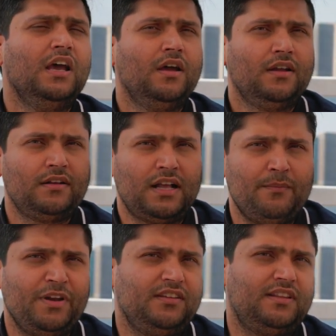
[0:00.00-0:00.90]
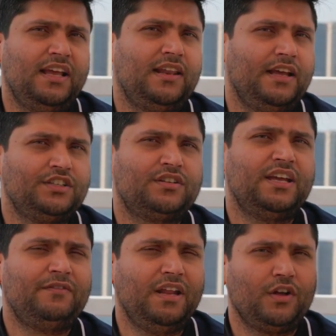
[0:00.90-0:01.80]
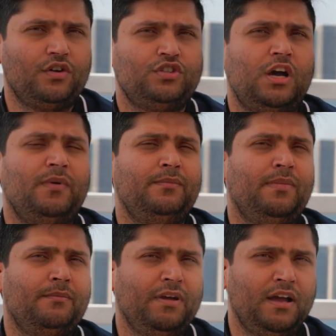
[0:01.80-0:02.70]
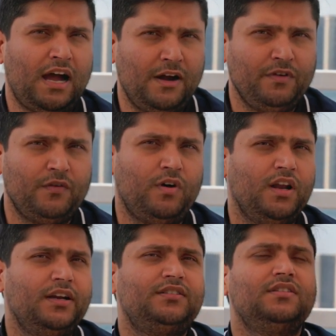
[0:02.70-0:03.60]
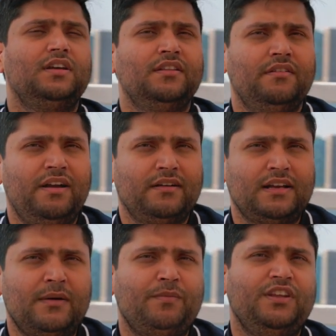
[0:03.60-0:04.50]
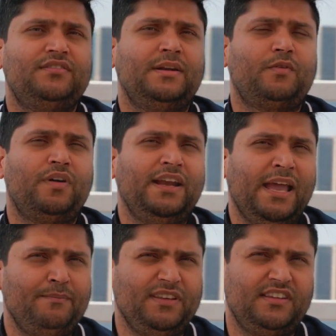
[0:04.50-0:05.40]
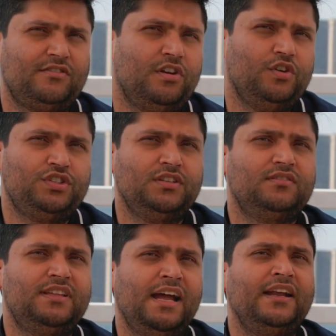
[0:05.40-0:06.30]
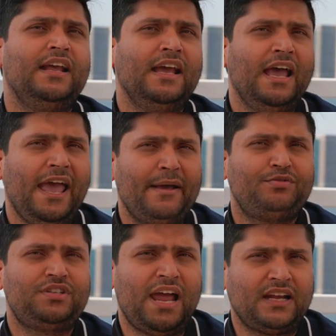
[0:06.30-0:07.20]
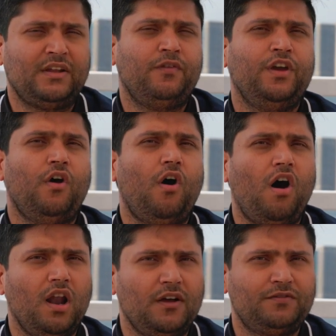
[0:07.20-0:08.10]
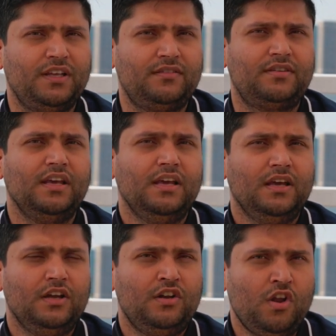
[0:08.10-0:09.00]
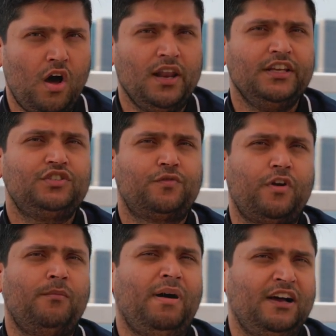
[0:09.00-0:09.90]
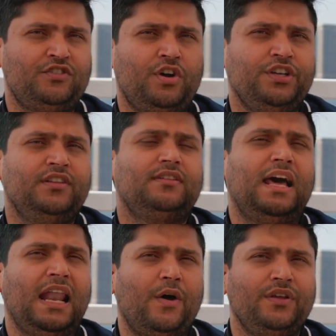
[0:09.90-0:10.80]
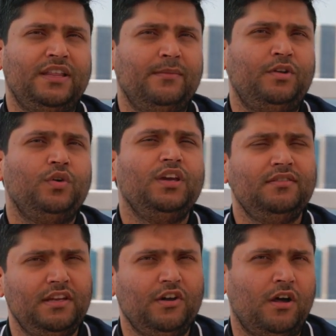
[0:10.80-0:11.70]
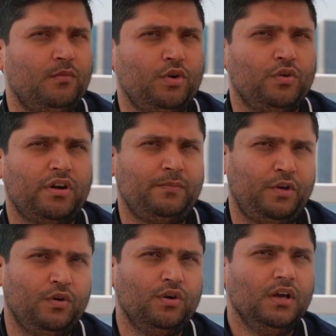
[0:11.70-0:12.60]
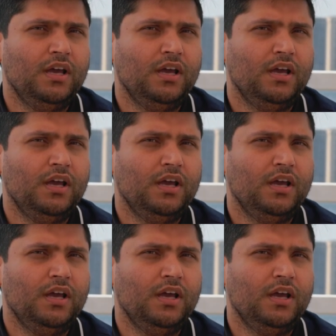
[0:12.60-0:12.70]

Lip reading: The companies like Ledger, they have done a good job in hardware wallets. There are companies that provide MPC solutions that abstract away all of this knowledge from mass audience, allowing them to easily onboard to crypto.